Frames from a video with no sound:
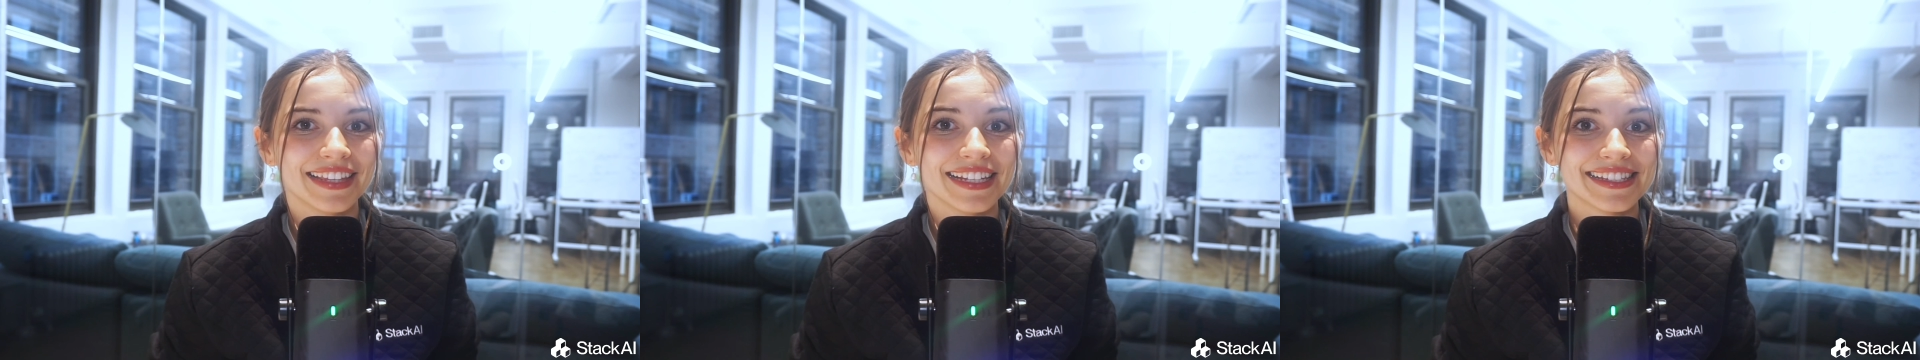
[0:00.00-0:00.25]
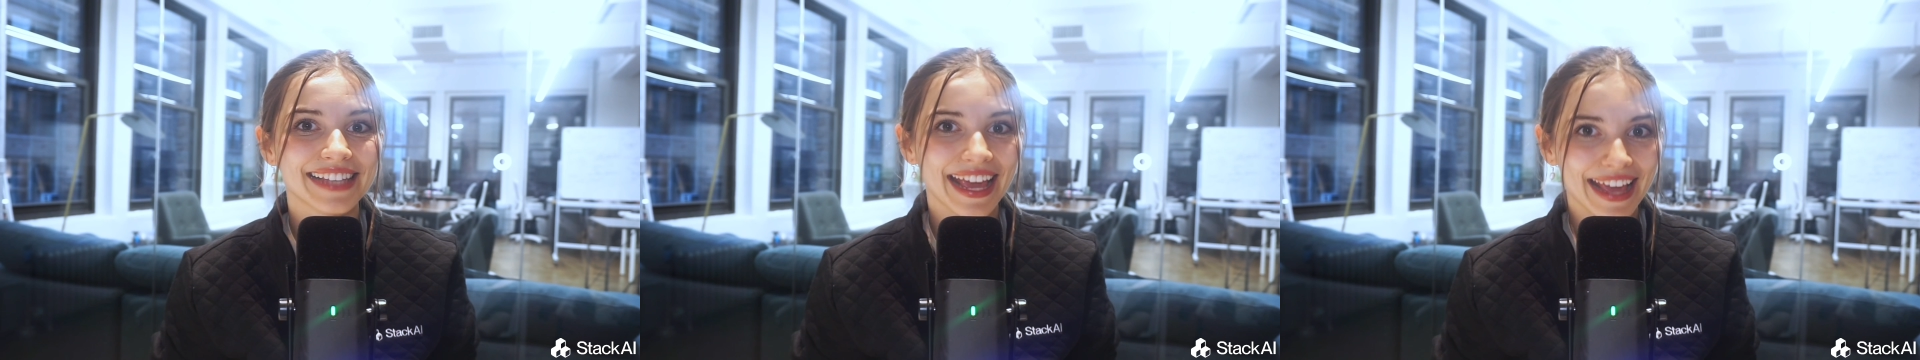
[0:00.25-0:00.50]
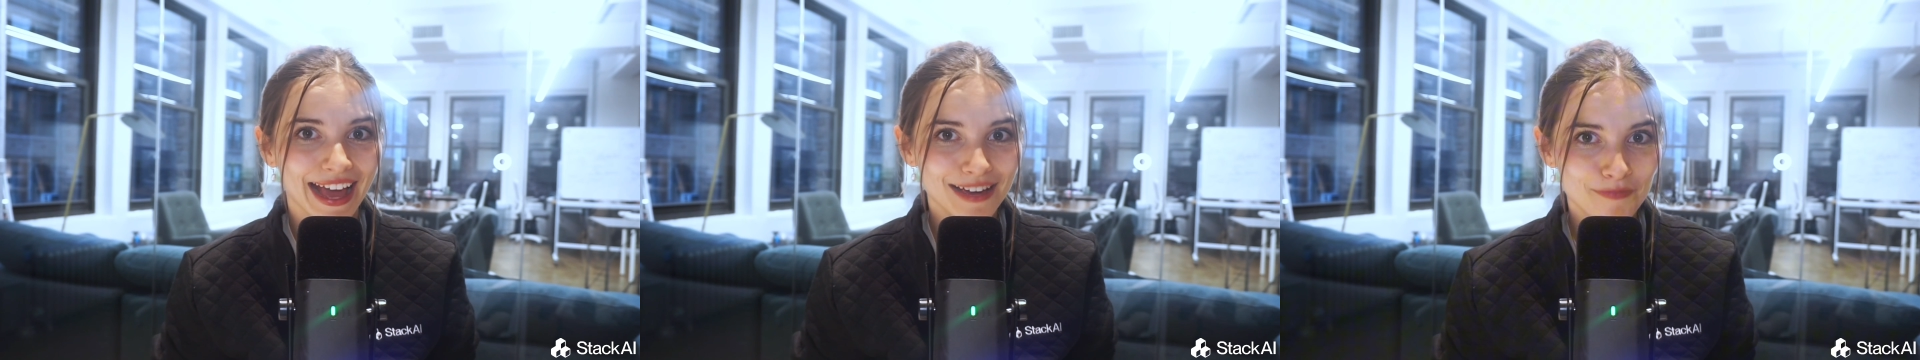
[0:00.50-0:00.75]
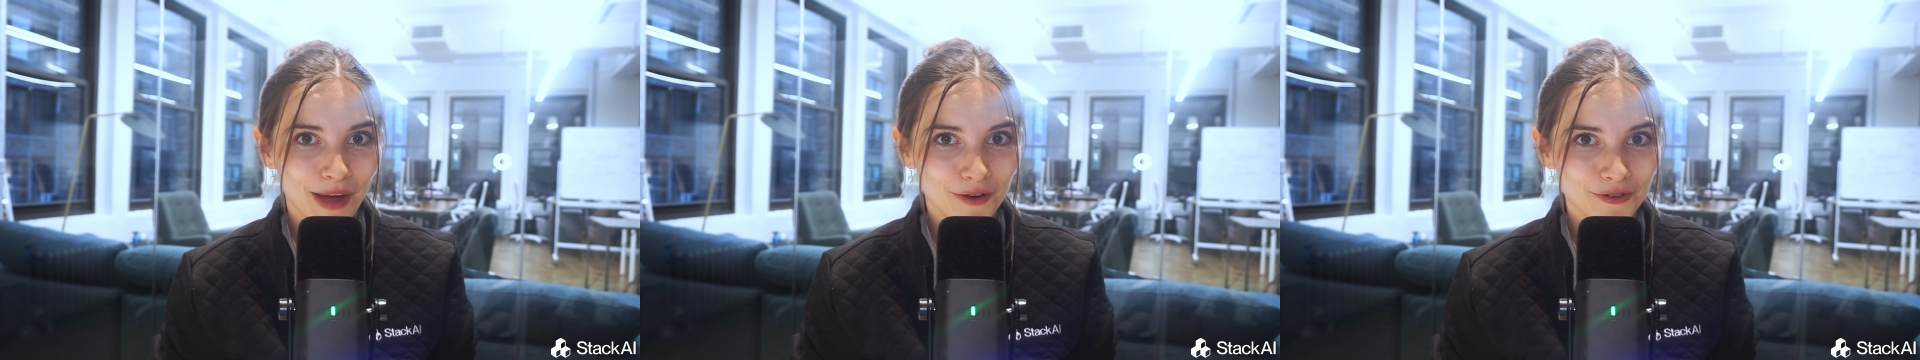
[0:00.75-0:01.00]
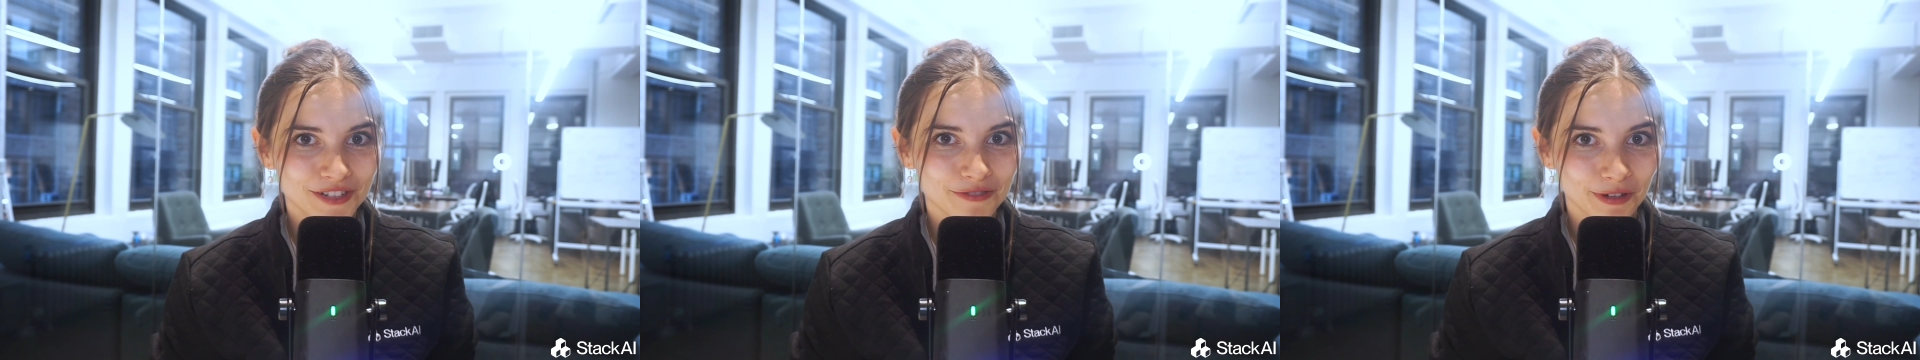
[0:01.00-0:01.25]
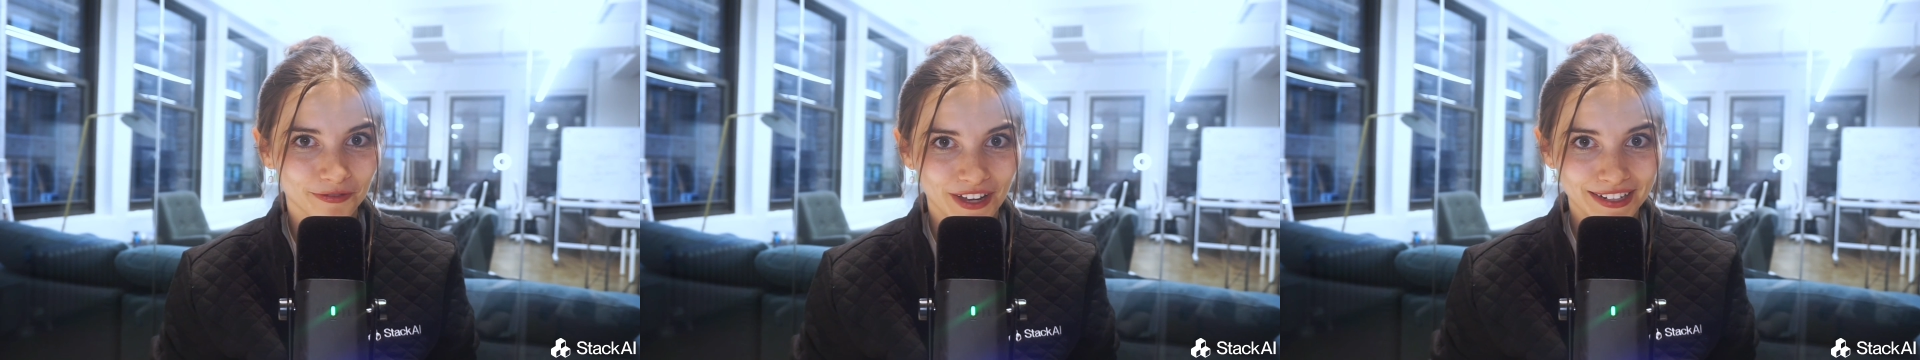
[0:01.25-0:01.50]
This AI-powered
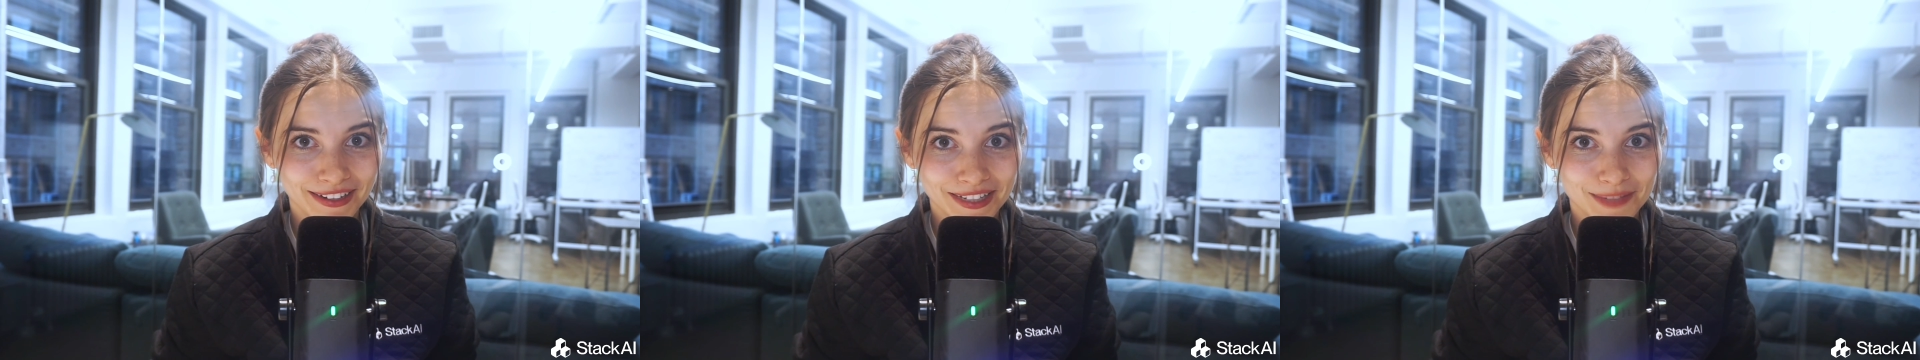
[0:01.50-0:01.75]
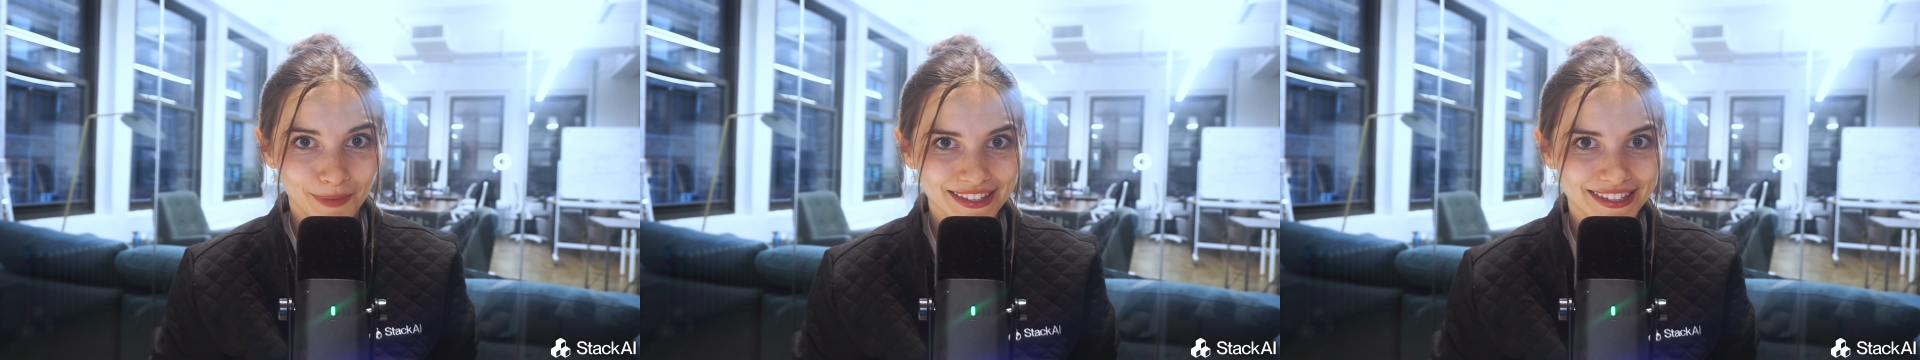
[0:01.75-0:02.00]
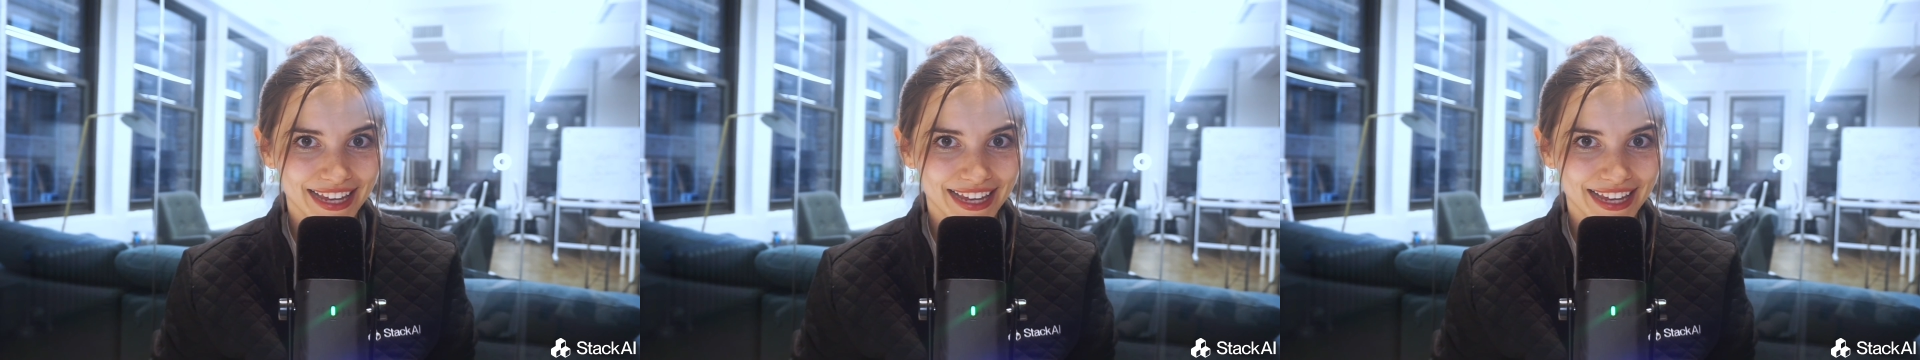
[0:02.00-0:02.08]
refund and expense